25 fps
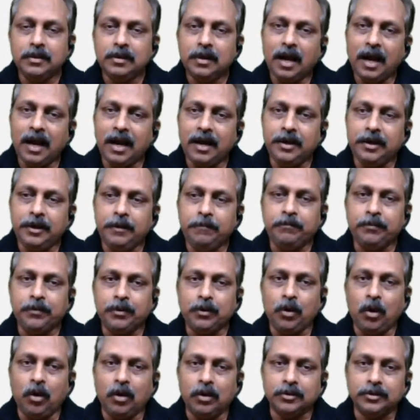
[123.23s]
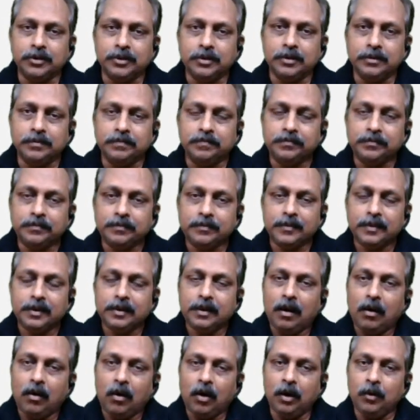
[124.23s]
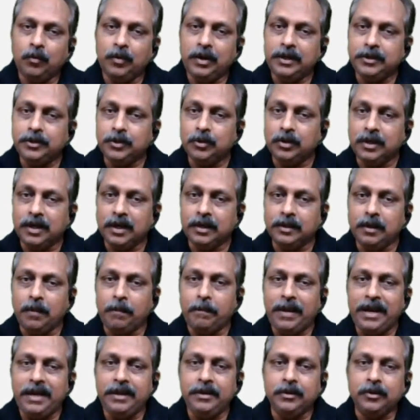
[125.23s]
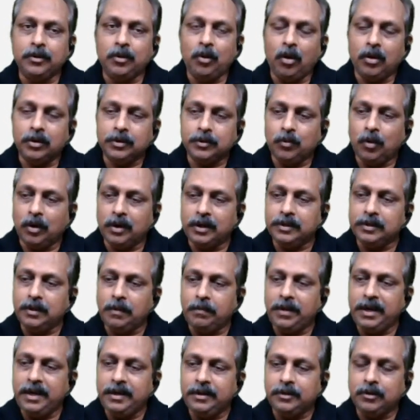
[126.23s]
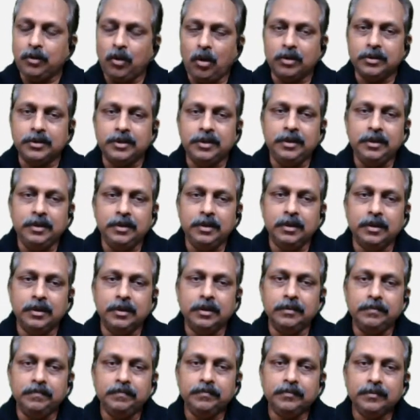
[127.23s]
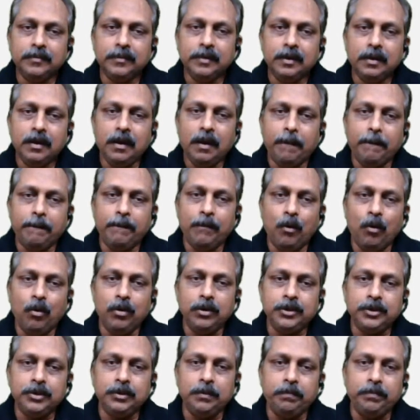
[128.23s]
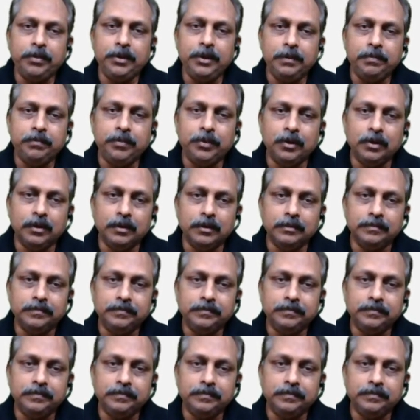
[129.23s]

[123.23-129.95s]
and if clause. Always look at the main clause. What is the main clause here? Most people